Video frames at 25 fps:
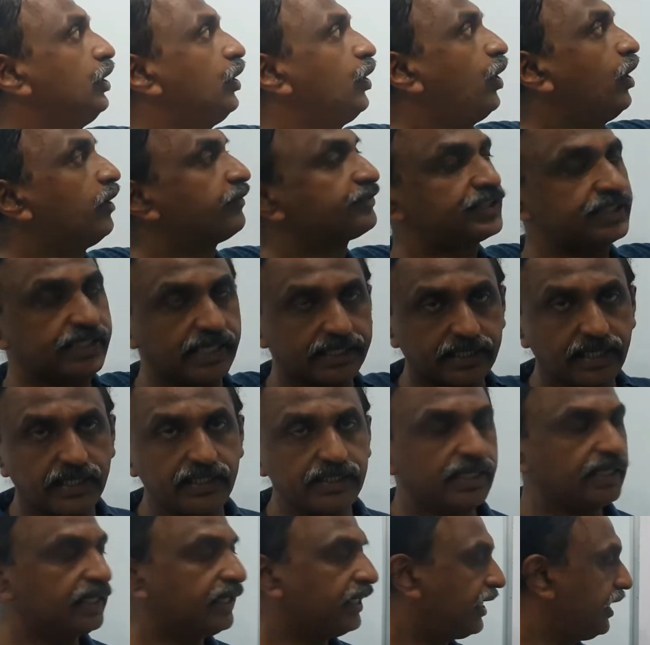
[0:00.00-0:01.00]
of
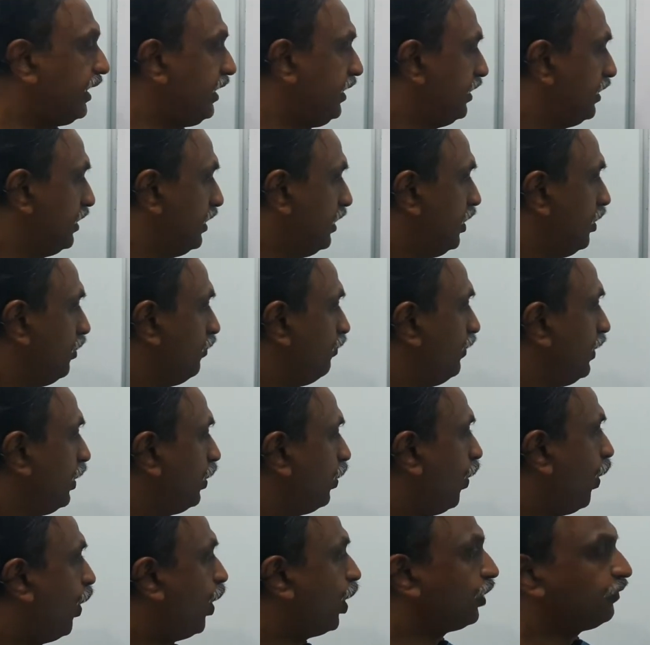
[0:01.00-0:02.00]
second degree
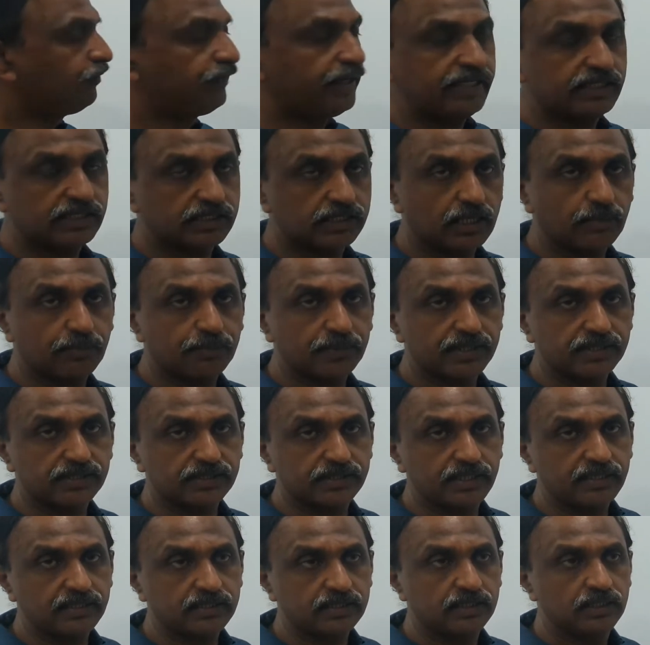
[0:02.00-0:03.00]
will always
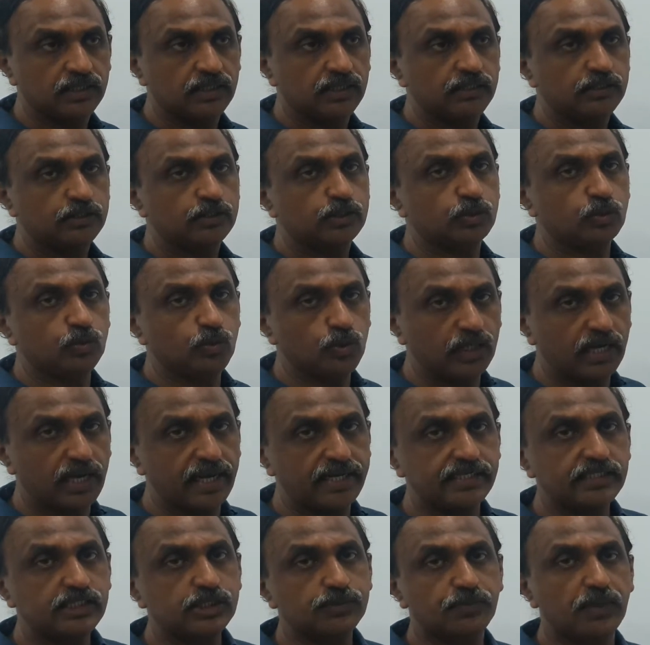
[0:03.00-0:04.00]
represent two
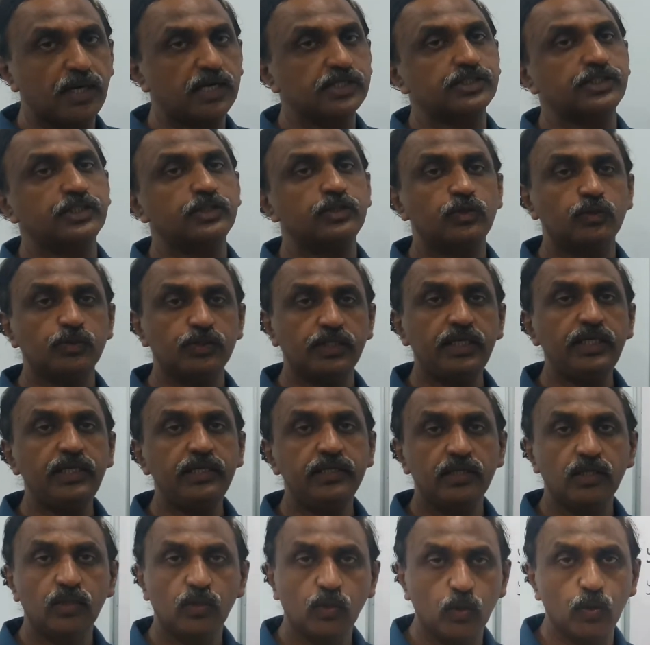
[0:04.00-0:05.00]
lines passing through
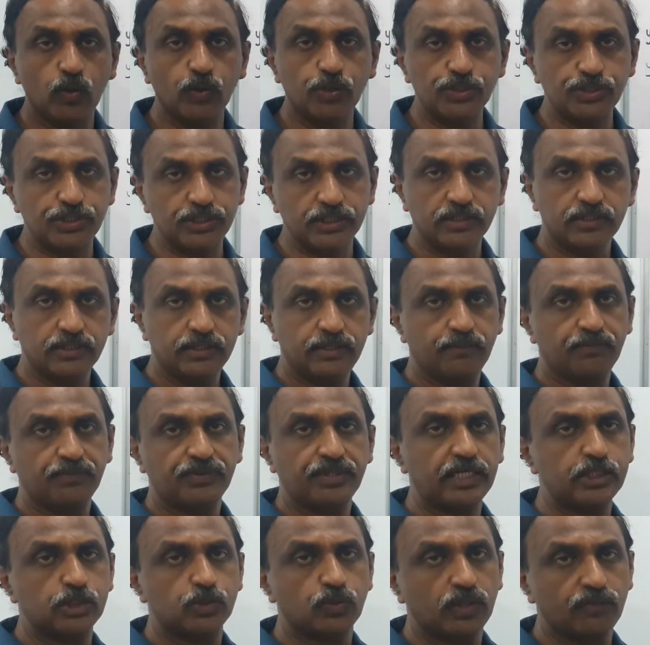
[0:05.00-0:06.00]
the origin.
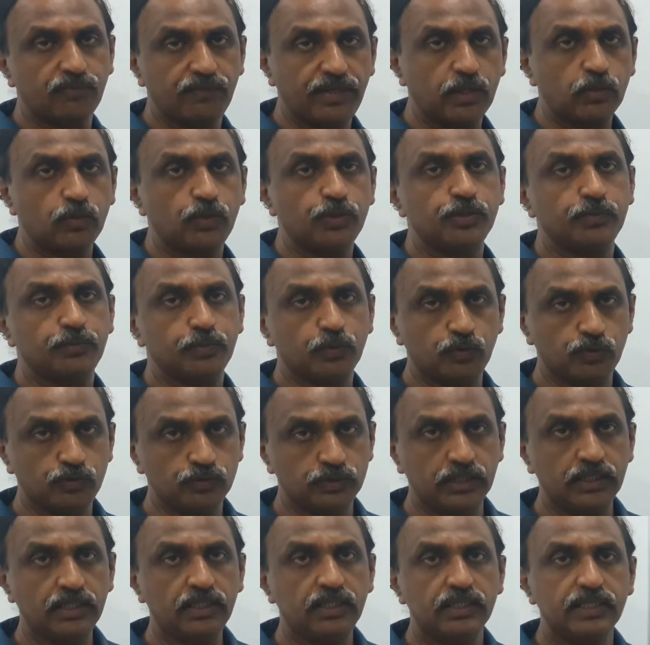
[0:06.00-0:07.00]
That's what we are going to
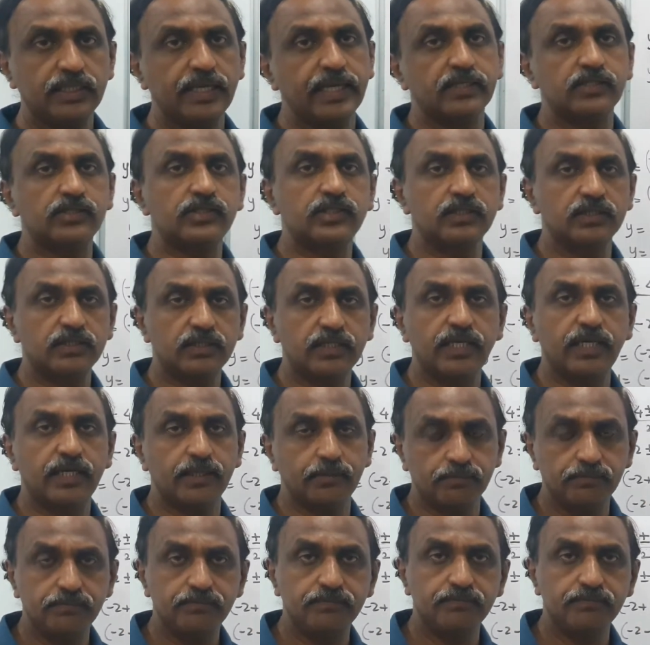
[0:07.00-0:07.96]
prove the next theorem.